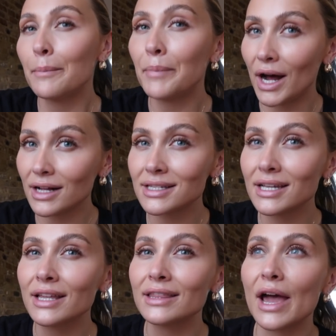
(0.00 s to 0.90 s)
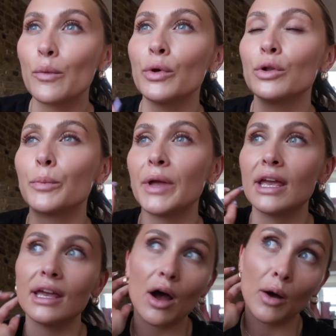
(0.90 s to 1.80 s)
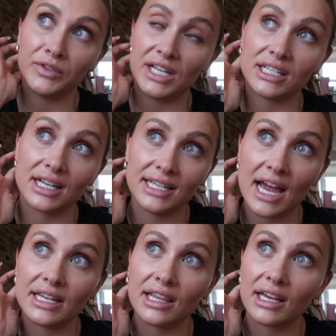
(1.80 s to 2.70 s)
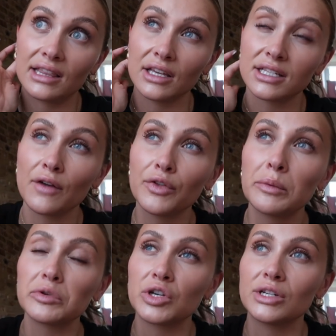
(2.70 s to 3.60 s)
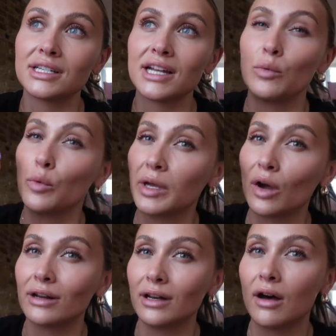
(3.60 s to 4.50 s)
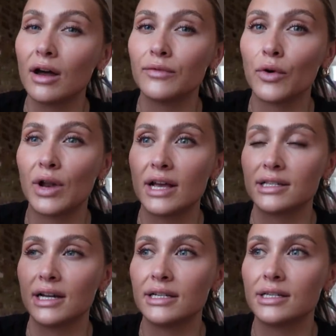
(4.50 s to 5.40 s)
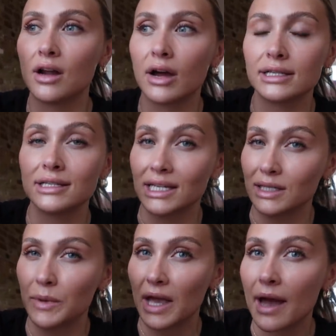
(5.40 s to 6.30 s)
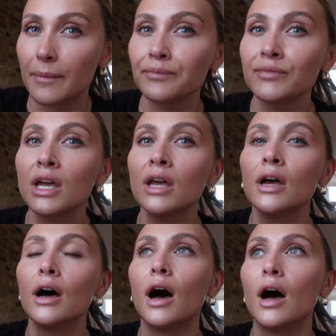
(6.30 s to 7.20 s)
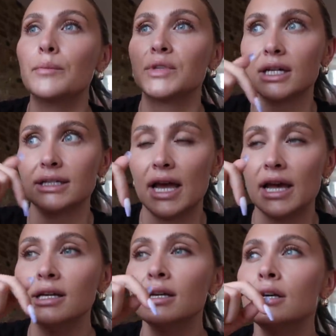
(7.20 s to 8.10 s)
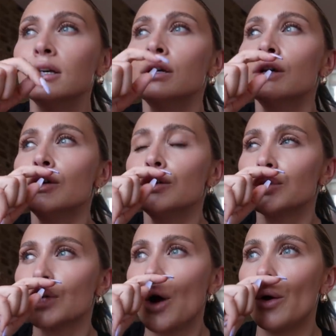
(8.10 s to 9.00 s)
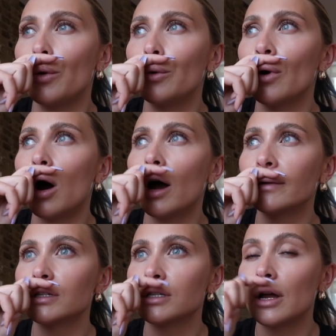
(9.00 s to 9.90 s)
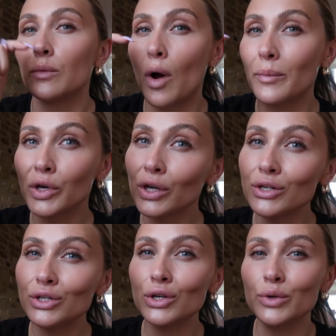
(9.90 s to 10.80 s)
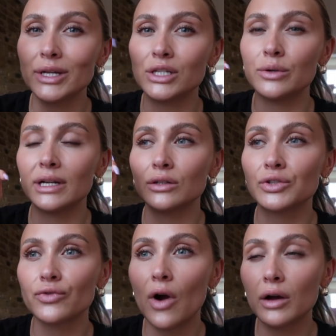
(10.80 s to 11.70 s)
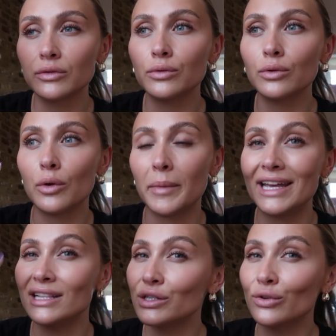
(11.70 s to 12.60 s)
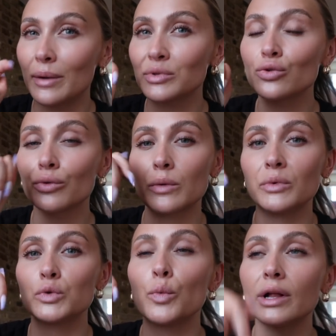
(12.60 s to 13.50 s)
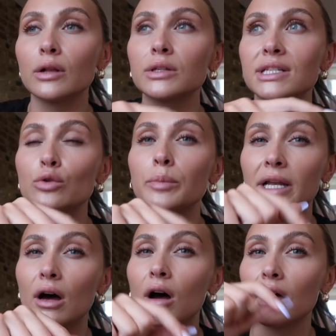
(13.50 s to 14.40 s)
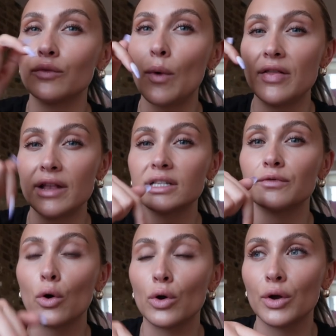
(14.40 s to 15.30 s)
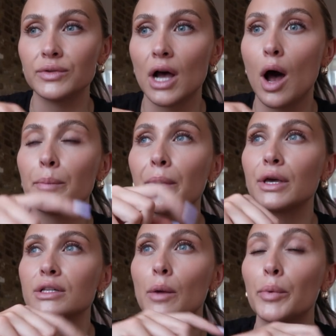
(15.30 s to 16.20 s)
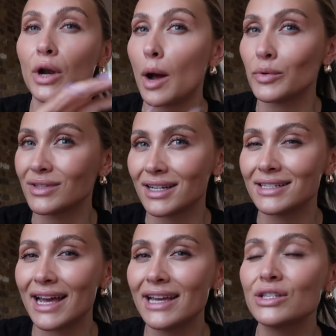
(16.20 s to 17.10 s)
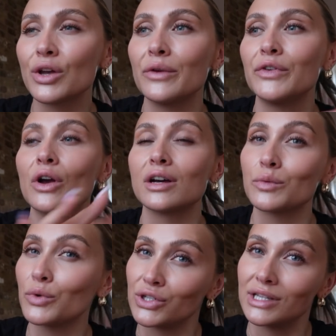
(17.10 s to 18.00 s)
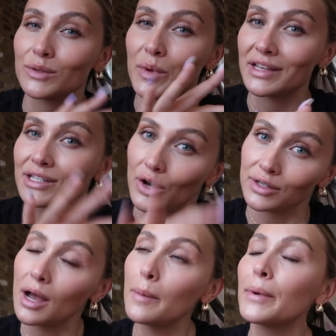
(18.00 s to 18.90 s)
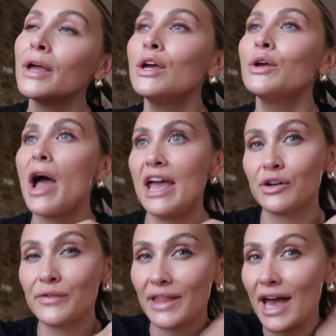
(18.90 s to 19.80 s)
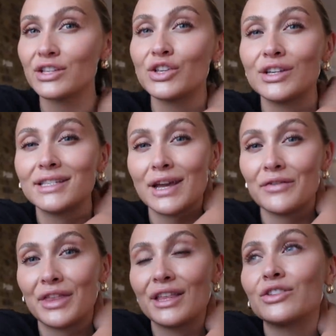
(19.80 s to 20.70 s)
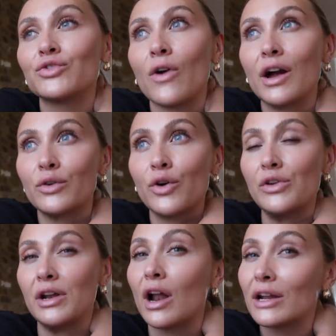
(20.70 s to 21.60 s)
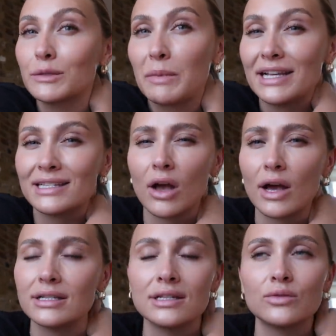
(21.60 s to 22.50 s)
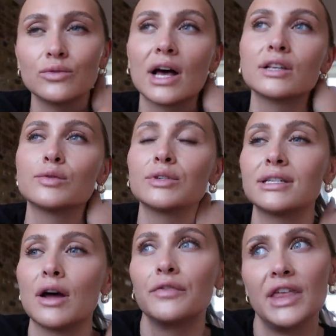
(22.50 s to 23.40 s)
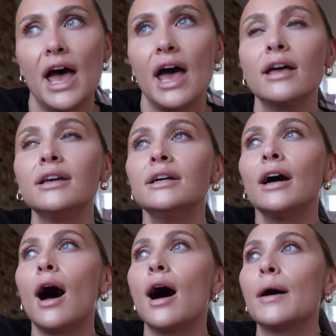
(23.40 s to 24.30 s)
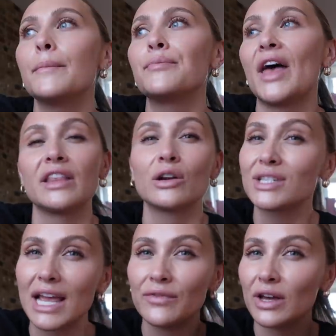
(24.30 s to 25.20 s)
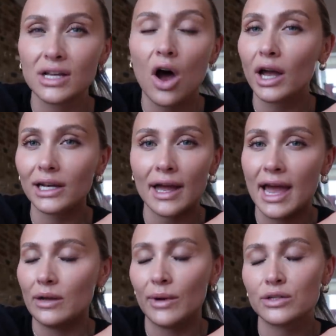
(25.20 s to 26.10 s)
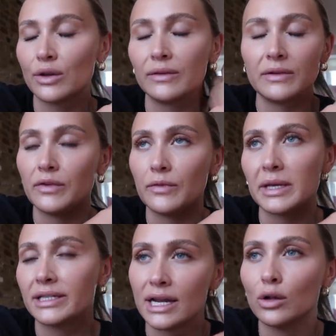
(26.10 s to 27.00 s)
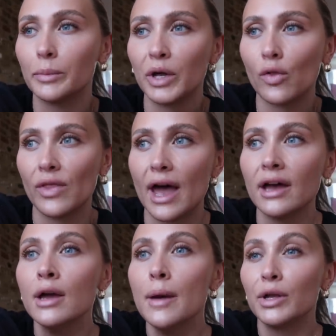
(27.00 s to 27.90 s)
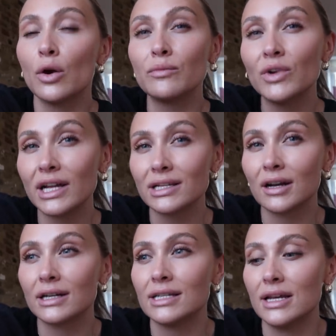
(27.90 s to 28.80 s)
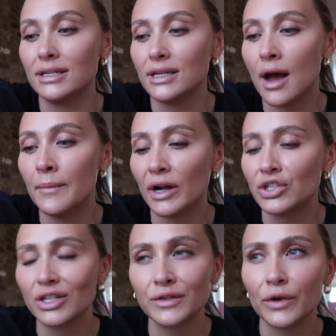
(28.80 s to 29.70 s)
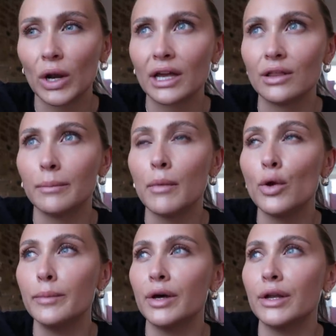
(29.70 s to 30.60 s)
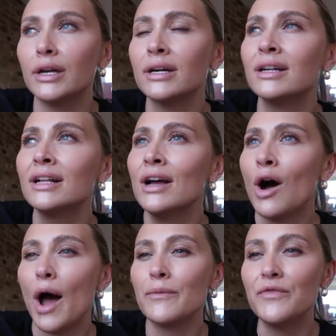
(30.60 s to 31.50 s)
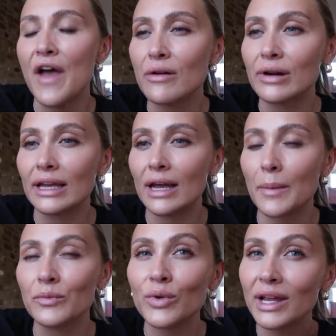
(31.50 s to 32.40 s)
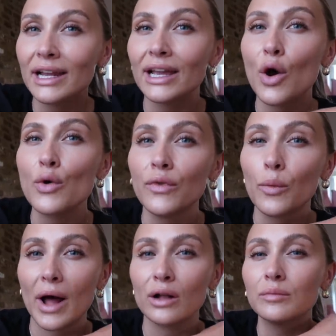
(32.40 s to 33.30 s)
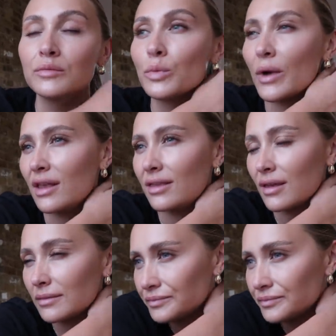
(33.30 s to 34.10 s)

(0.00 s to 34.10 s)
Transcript: but there will be, obviously, as I said, the stuff that we were shooting today will be going live on SLA tonight at 6 p.m. Sunday. So I've decided what I'm gonna do is do a little try on haul on my Instagram story, which will still be live when this vlog goes up, because I'll put it up on Sunday. So if you guys are watching this when this goes up, head over there so you can see everything tried on, and I'll explain sizes and all that sort of stuff there. And then I'll save it as a highlight anyway, so even if you've missed it, it'll be on there. But no, I'm really excited. I just feel like at the moment, I'm really overwhelmed with